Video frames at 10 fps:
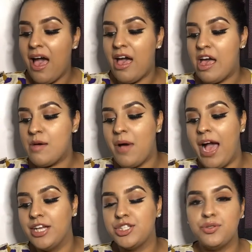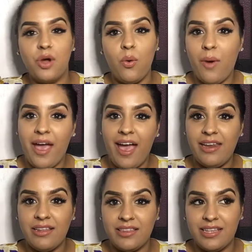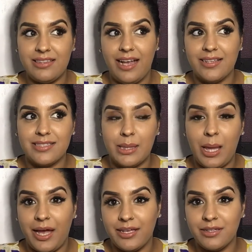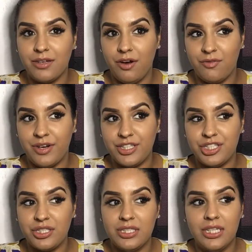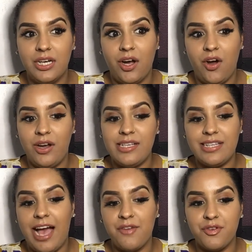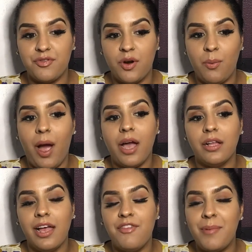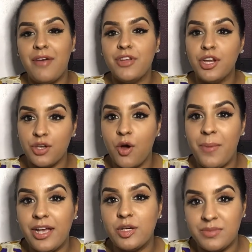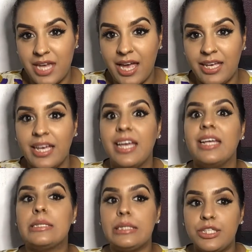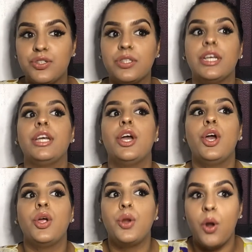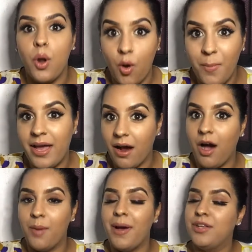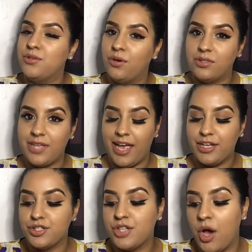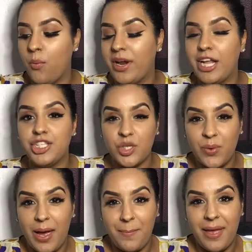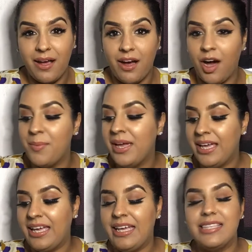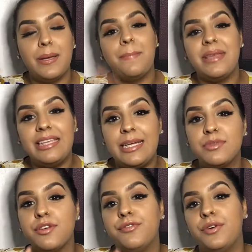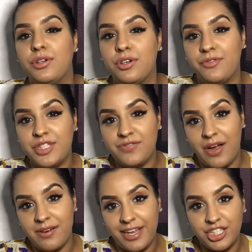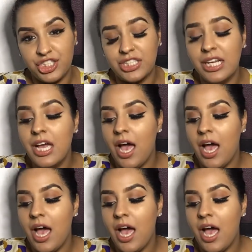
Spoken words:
I do not wear anything that's light coverage, or at least I haven't for a while. If I'm having a no makeup day, it is literally no makeup at all day. So when I do wear makeup, it is a medium to full coverage foundation.